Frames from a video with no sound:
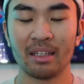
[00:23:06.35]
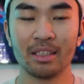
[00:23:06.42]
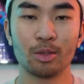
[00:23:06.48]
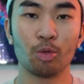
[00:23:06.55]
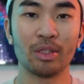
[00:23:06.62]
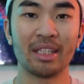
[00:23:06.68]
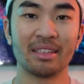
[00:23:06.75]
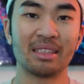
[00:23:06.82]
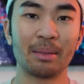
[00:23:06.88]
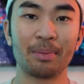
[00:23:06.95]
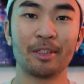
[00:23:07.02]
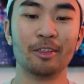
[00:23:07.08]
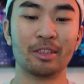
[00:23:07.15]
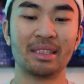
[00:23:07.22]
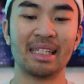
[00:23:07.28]
Cause with the
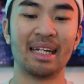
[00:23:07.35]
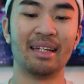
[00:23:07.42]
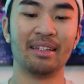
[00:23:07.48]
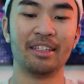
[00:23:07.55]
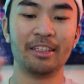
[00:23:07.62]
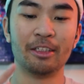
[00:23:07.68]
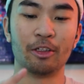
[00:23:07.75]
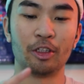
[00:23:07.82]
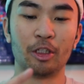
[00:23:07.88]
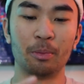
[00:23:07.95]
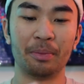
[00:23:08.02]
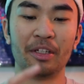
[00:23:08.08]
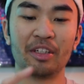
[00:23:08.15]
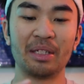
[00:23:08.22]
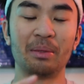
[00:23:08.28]
typical set, you're
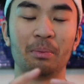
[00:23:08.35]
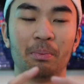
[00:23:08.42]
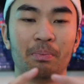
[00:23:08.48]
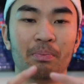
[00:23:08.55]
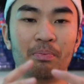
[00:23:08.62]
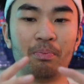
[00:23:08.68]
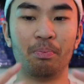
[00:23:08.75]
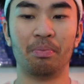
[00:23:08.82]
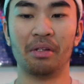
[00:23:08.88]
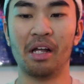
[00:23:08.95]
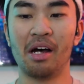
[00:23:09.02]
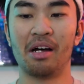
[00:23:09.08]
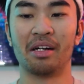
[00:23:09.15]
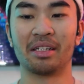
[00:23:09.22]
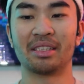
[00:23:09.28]
building
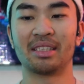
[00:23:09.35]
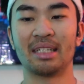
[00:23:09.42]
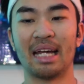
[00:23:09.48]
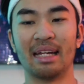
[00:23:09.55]
blocks.